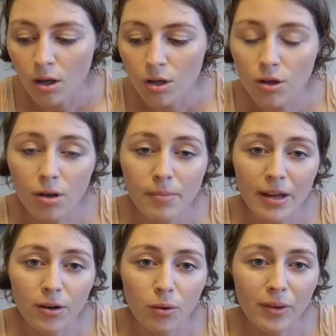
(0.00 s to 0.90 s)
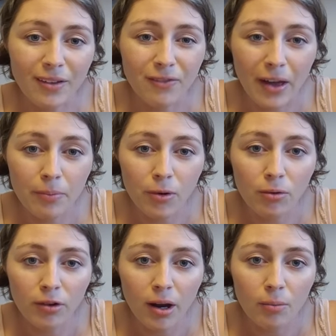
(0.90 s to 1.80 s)
you can make your own like vapor
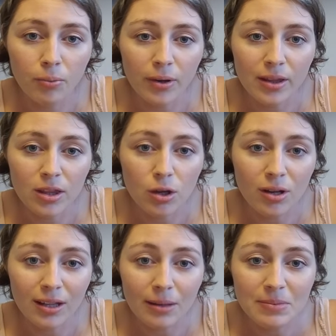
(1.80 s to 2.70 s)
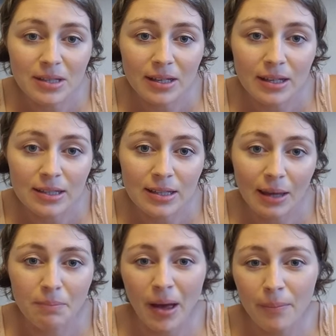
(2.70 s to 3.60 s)
rub with eucalyptus and
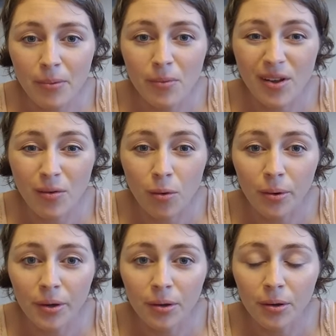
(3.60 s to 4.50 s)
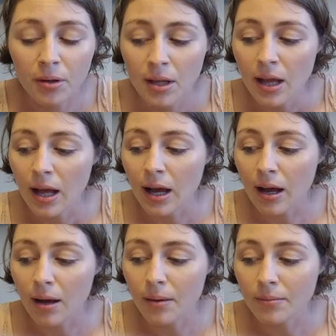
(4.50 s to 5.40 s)
like peppermint oil.
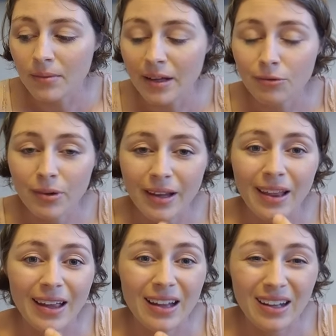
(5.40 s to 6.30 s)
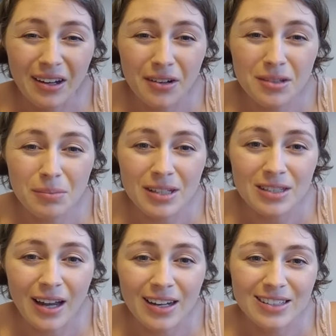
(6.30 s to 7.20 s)
Um, it really like clears up the
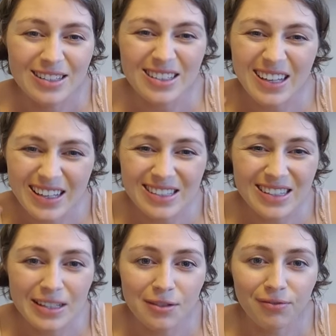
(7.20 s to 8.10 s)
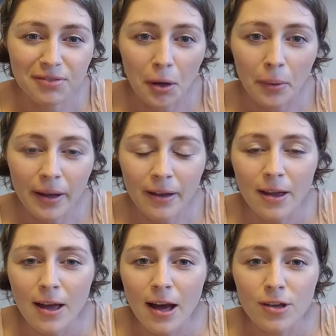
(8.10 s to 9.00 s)
sinuses, gets things flowing.
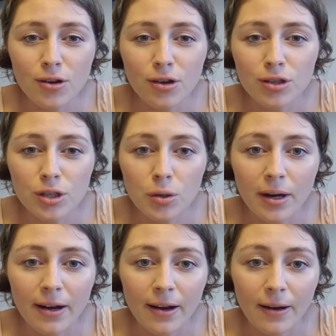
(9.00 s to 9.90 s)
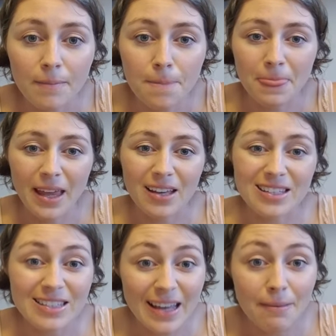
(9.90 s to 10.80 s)
You could do a um, like a
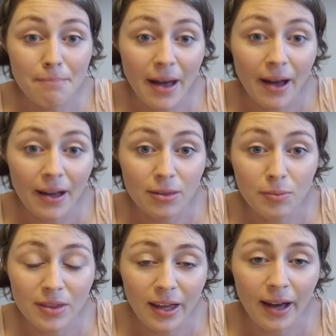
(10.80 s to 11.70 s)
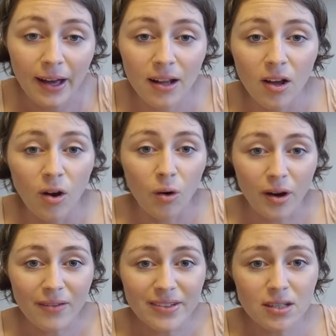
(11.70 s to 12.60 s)
steam bath with that, or
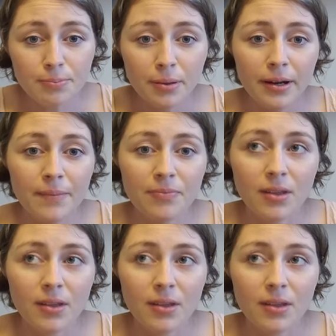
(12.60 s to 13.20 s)
even just put